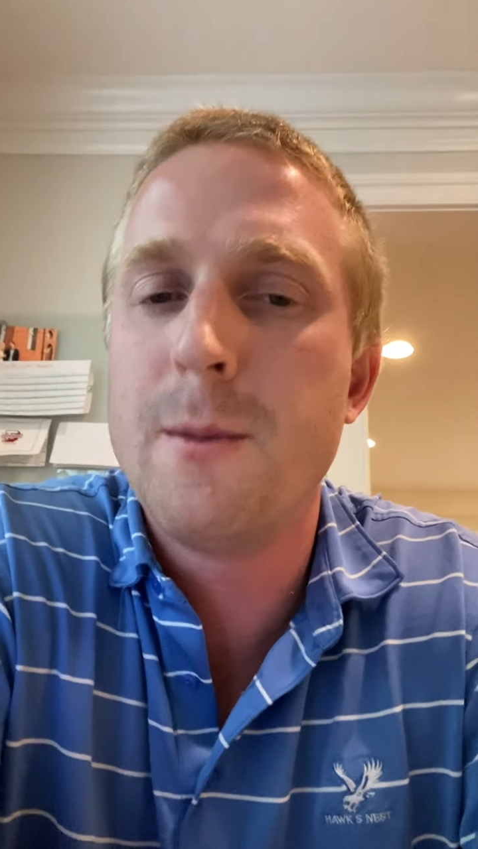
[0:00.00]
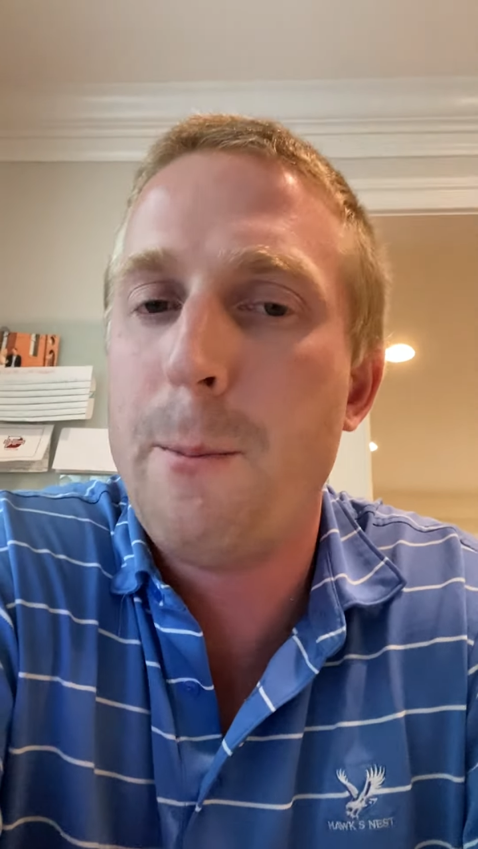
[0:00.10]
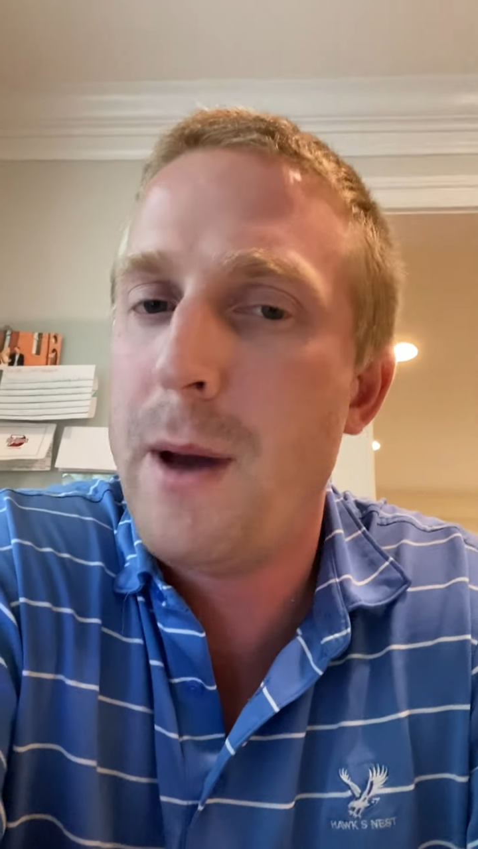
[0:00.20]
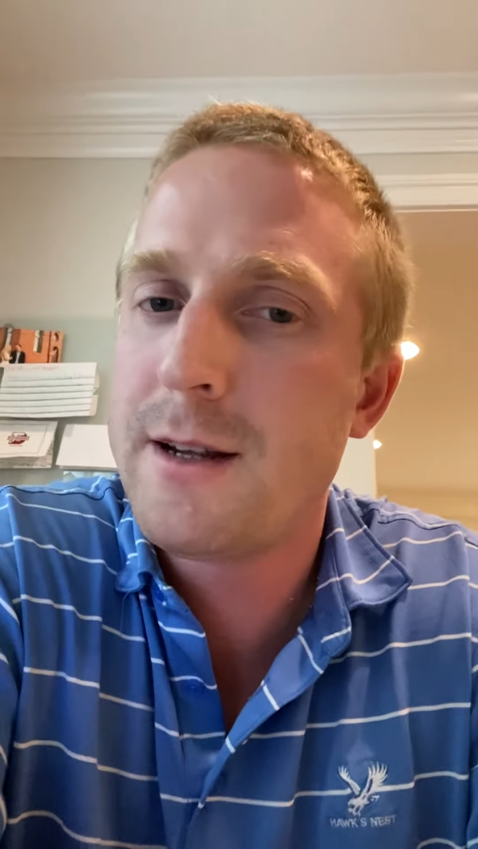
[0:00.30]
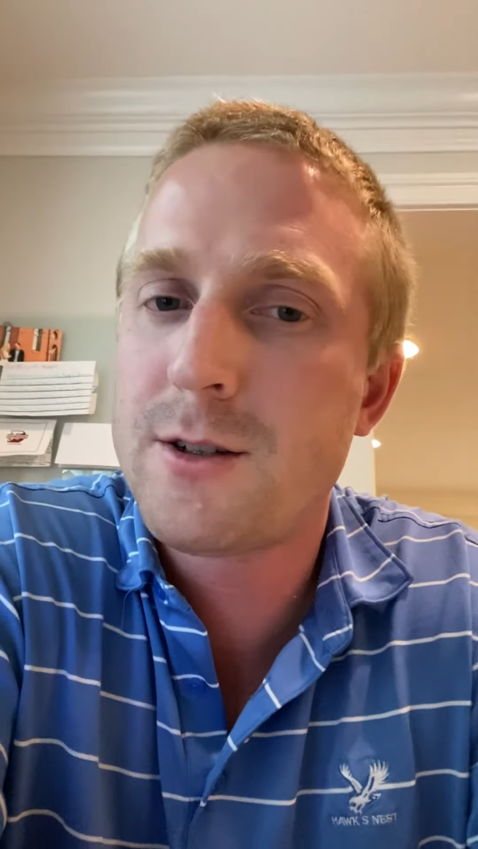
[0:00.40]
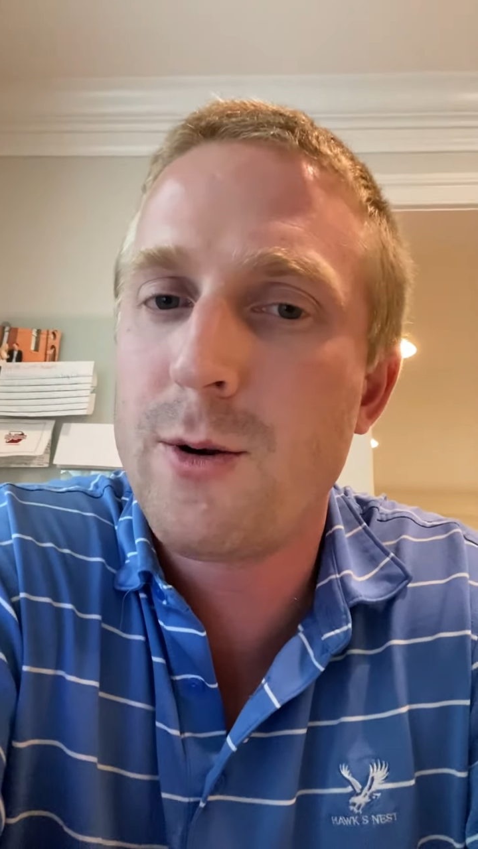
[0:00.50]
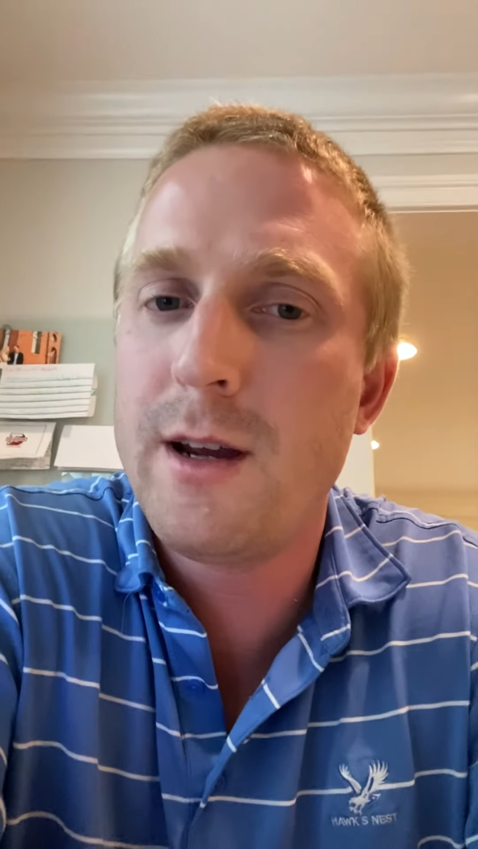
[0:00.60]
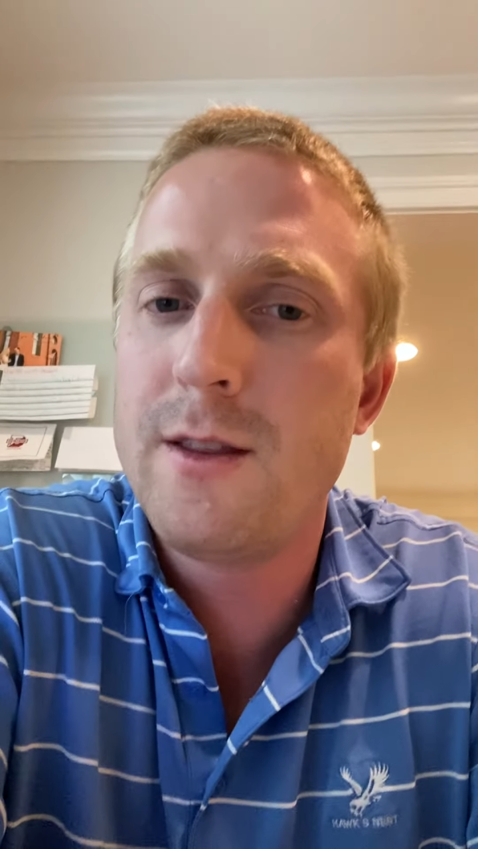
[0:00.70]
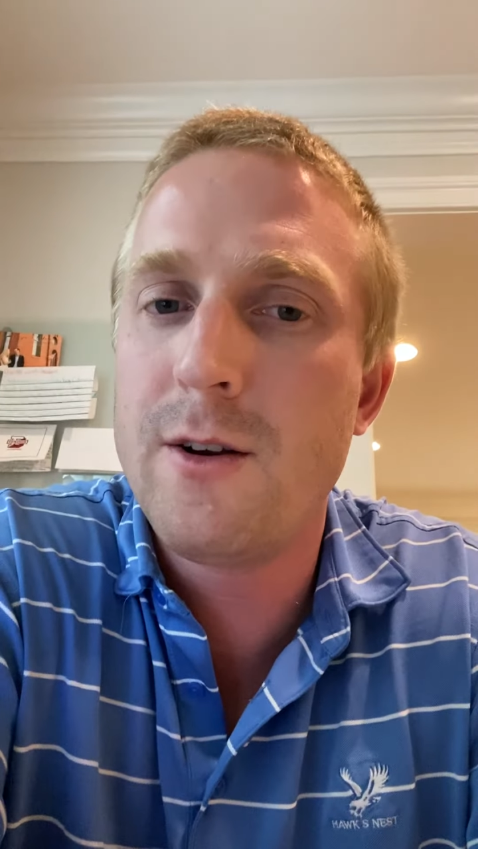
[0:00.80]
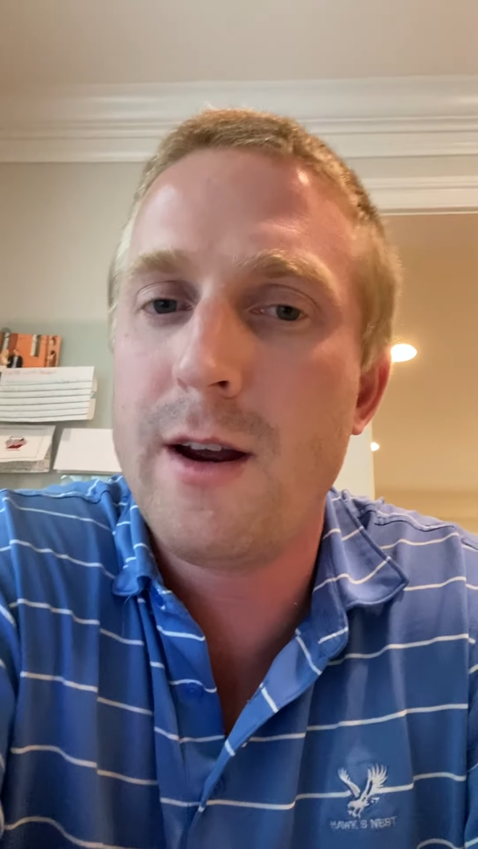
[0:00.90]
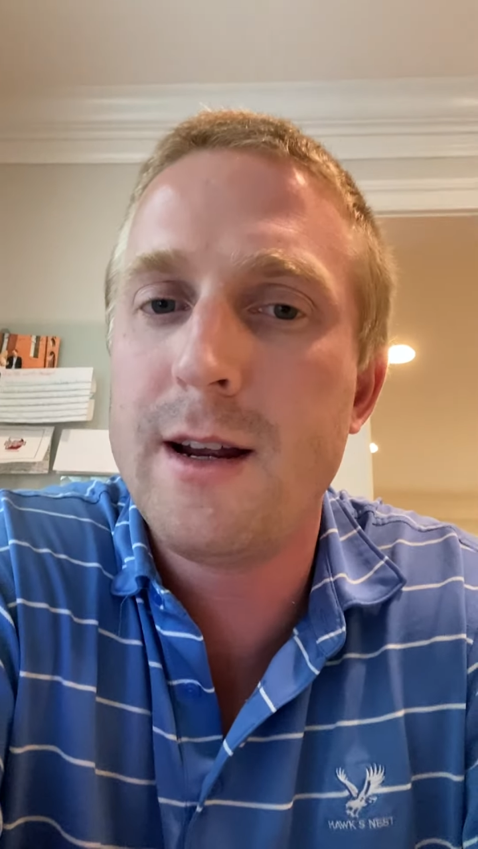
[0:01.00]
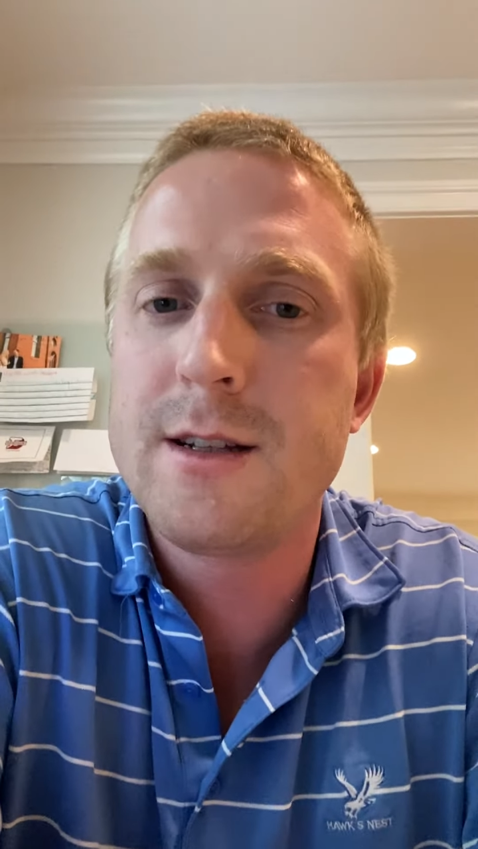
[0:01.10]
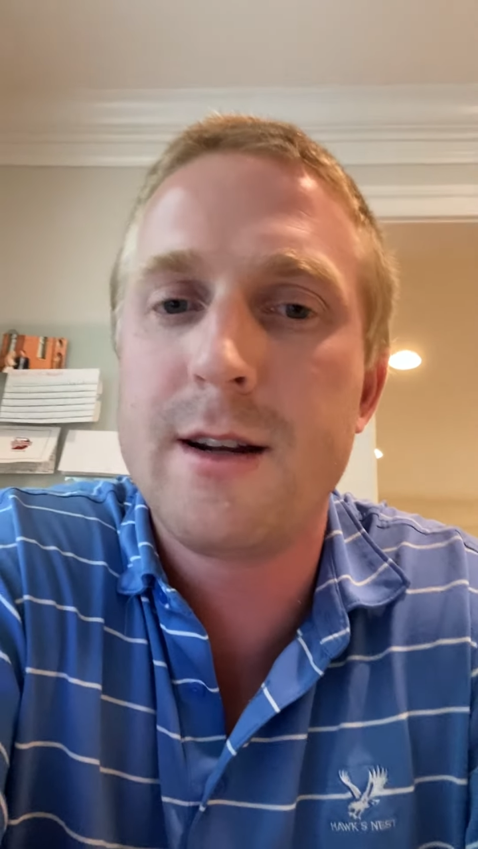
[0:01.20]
the best grade there is,